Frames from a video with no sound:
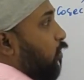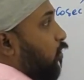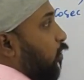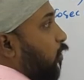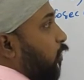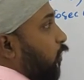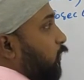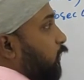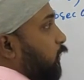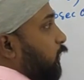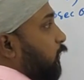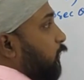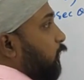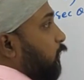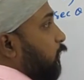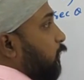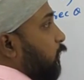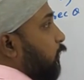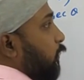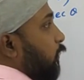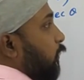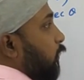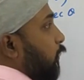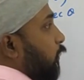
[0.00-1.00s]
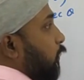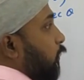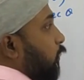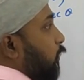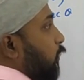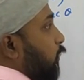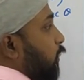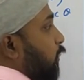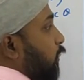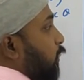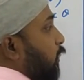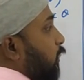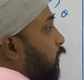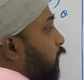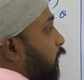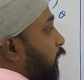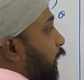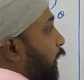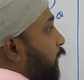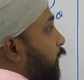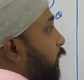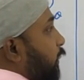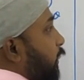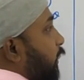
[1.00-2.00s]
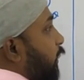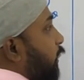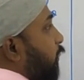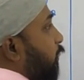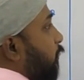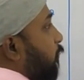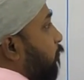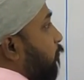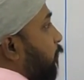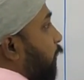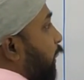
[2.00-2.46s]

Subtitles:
Cos 90